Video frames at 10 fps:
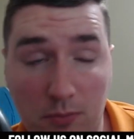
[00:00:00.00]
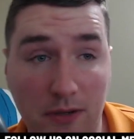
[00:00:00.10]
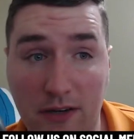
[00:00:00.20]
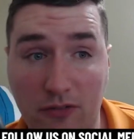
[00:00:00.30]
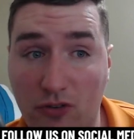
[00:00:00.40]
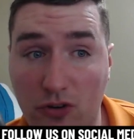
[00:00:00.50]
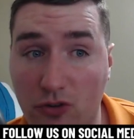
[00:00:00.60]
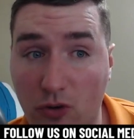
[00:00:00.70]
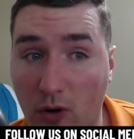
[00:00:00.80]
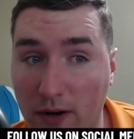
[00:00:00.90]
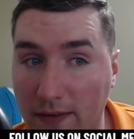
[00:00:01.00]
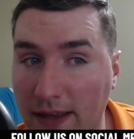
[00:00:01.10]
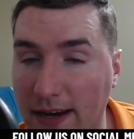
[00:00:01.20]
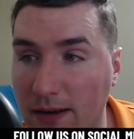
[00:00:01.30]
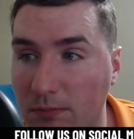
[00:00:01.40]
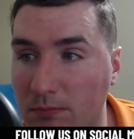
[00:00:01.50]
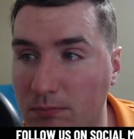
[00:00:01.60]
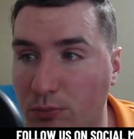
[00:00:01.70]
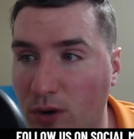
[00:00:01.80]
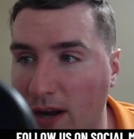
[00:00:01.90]
be a different story. Then I'd
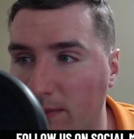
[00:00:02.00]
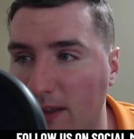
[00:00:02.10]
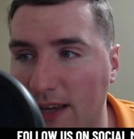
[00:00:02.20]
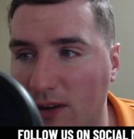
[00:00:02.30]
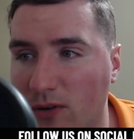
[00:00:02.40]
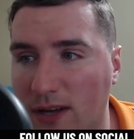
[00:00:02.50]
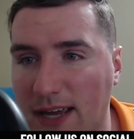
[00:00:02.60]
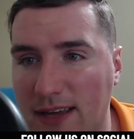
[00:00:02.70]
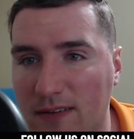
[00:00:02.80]
probably be like, okay,